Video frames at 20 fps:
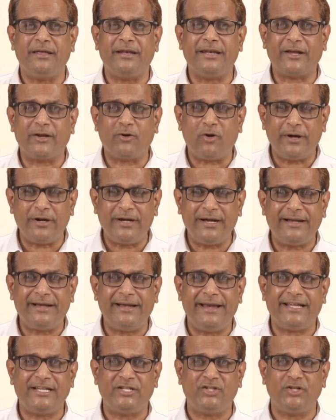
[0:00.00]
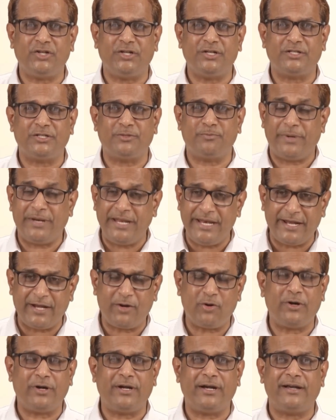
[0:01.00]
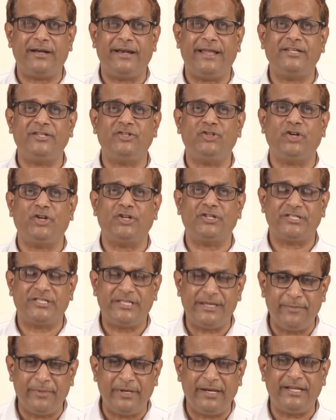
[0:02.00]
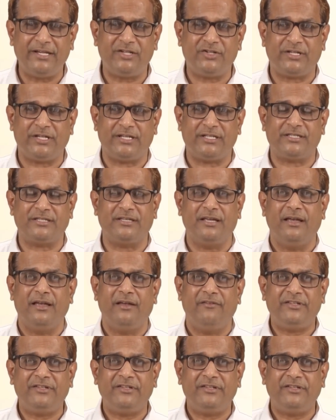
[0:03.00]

recorded lectures, pre-recorded lectures, simulations,